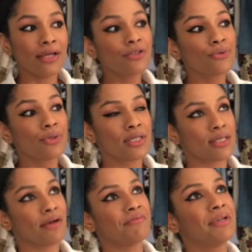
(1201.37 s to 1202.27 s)
I do is
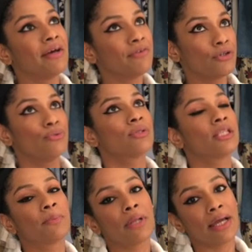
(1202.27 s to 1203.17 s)
I've never used
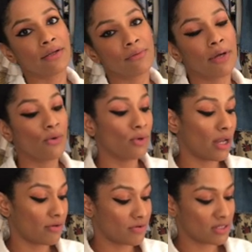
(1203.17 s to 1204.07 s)
lip liner in my whole
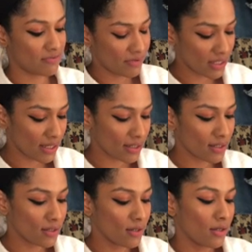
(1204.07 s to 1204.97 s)
life because I feel like
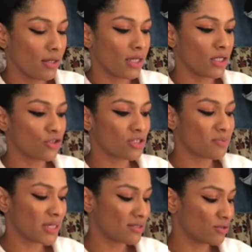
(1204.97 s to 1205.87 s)
it just
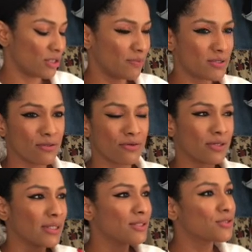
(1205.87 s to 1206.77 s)
makes your lips look
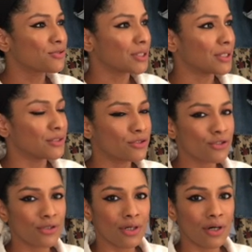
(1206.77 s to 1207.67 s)
really
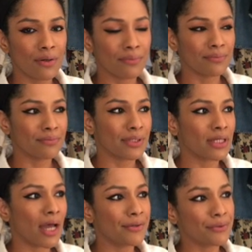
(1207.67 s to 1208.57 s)
strange. But
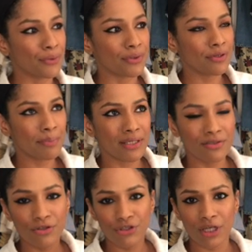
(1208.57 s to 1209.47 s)
I don't know, it depends
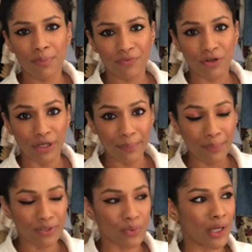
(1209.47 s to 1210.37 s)
on the shape of your lip
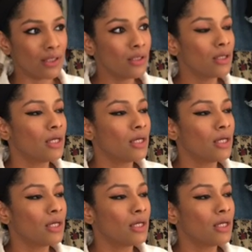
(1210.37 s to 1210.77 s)
as well.